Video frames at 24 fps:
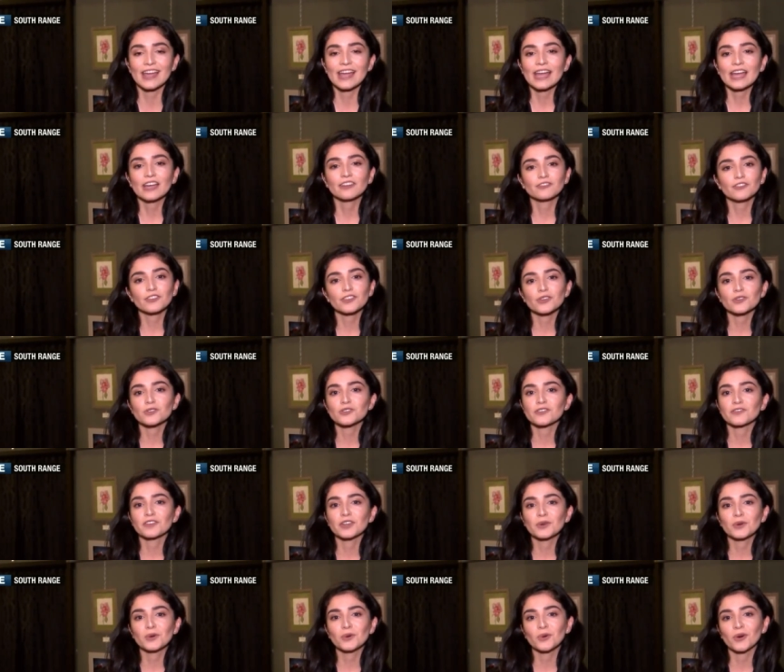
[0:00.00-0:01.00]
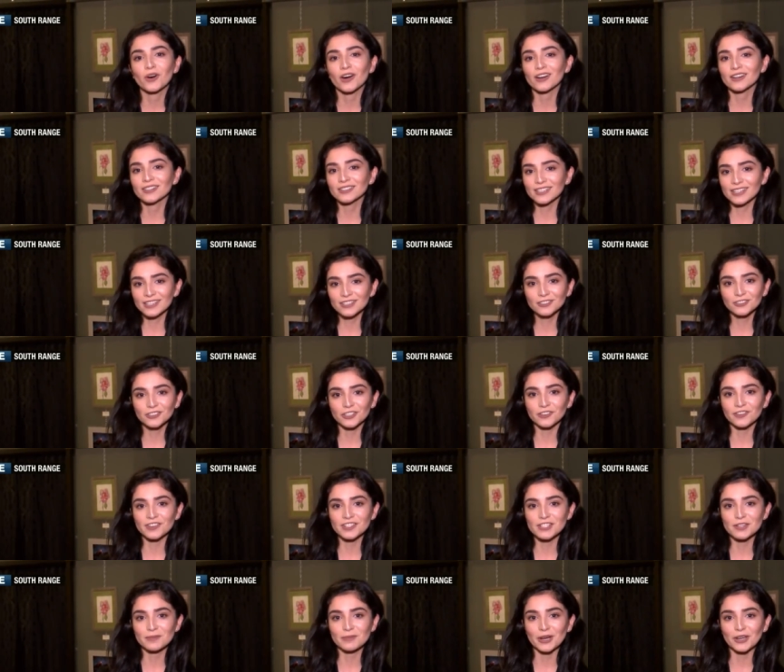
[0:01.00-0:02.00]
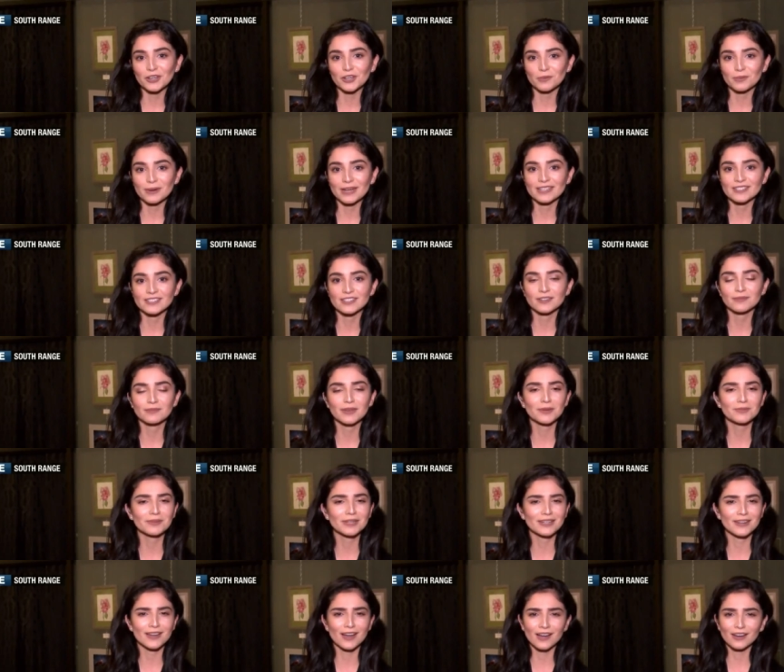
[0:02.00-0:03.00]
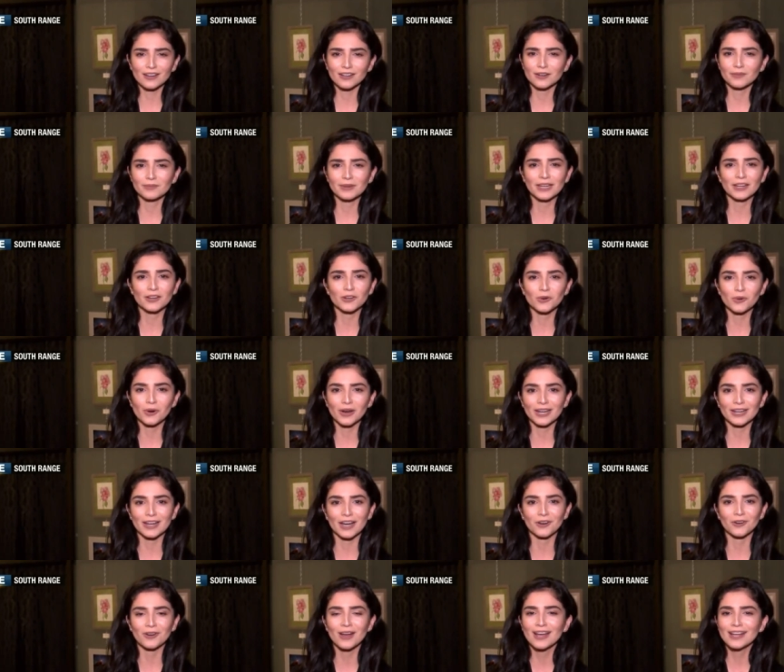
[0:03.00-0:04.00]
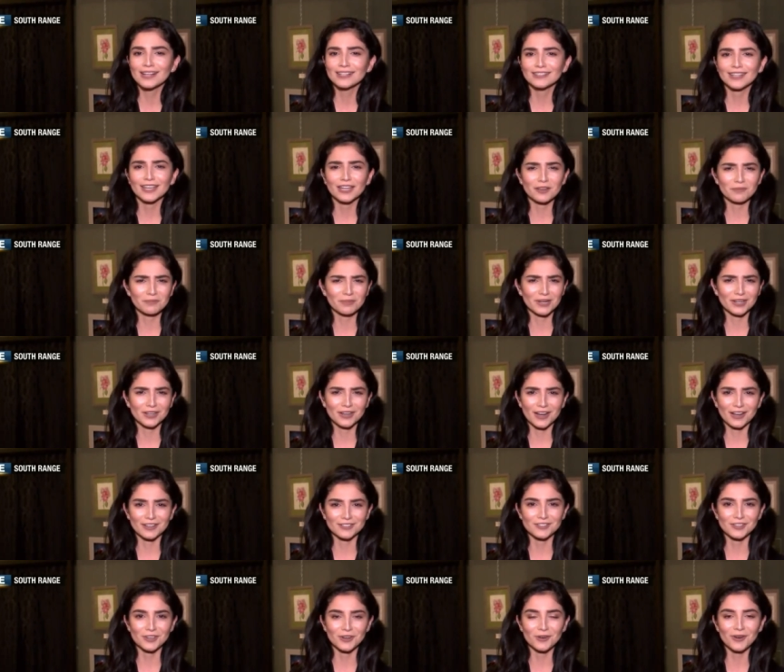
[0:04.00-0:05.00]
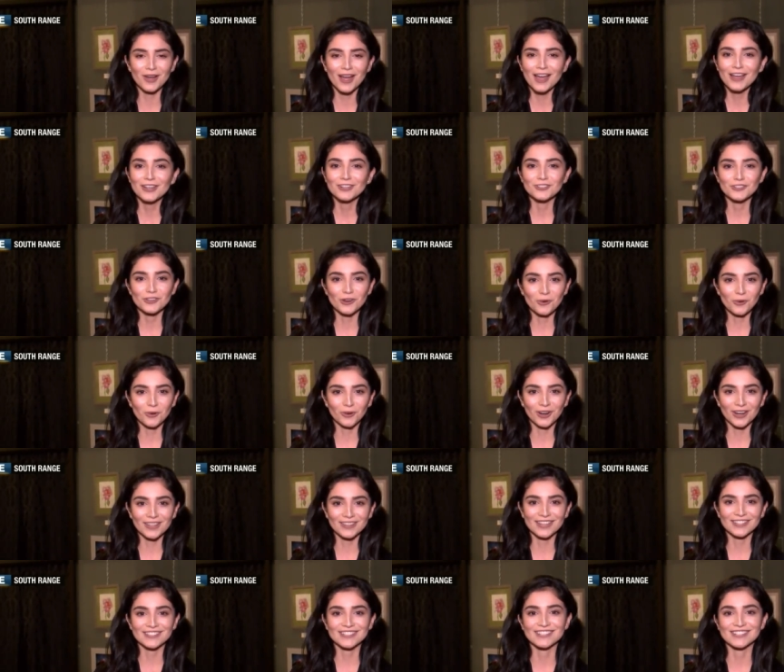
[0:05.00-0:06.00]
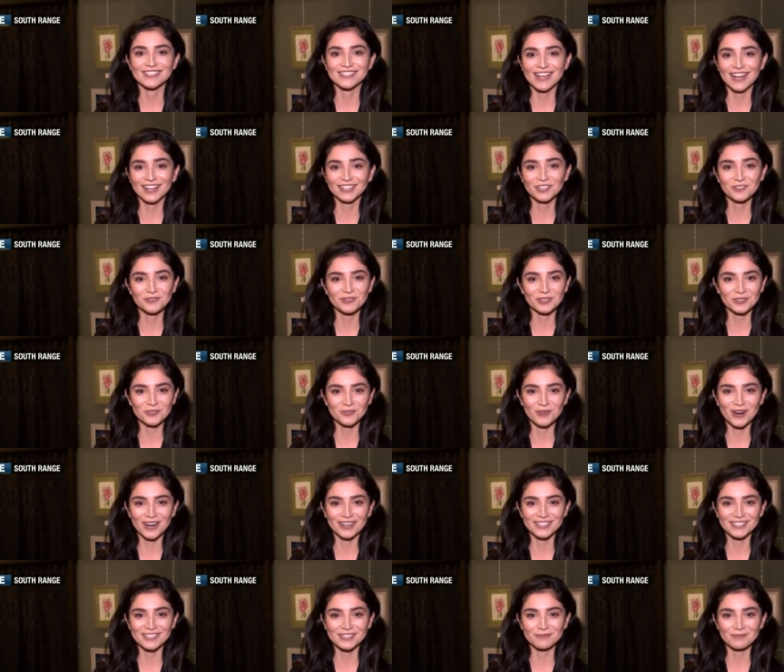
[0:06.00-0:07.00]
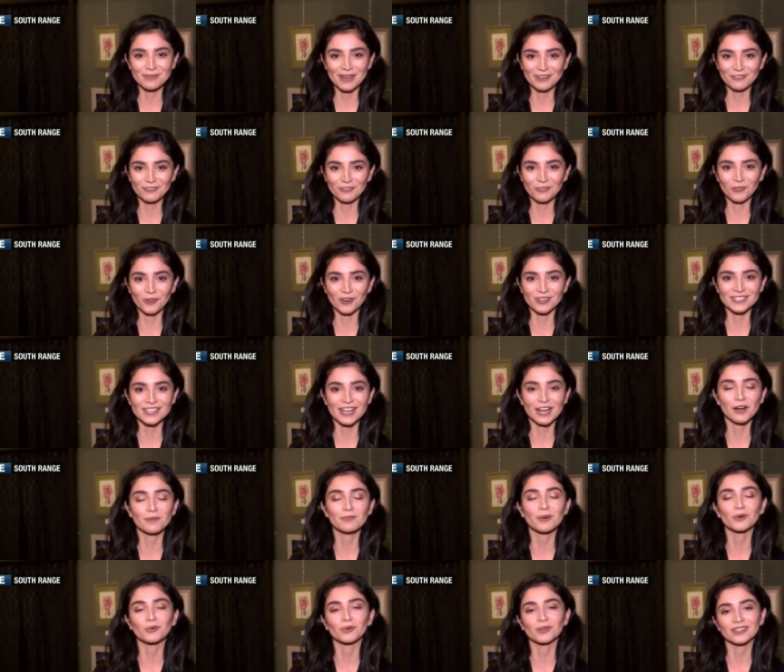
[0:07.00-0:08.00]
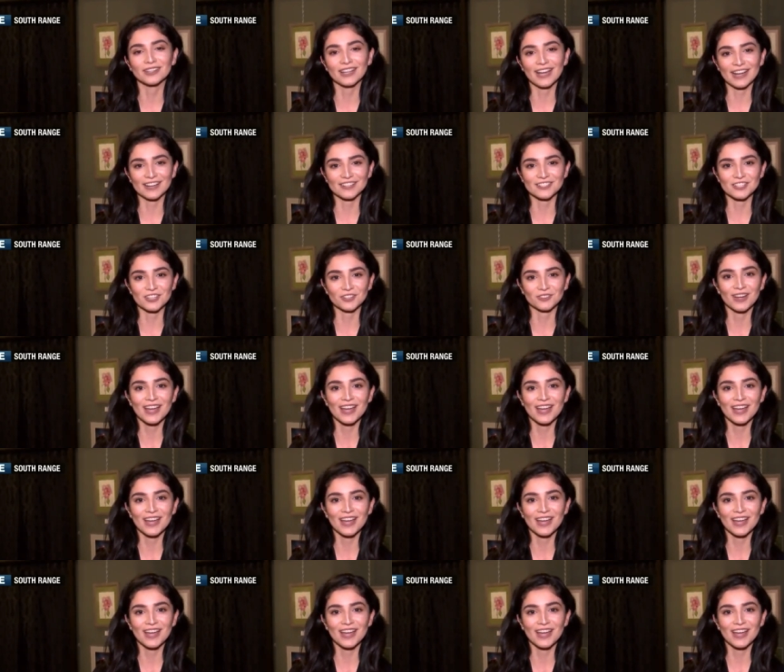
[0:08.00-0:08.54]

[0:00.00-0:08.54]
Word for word: And for those of you who are a little nervous about your painting, maybe not coming quite out like Picasso, don't worry, that's exactly what the wine wine is meant for to help relax you.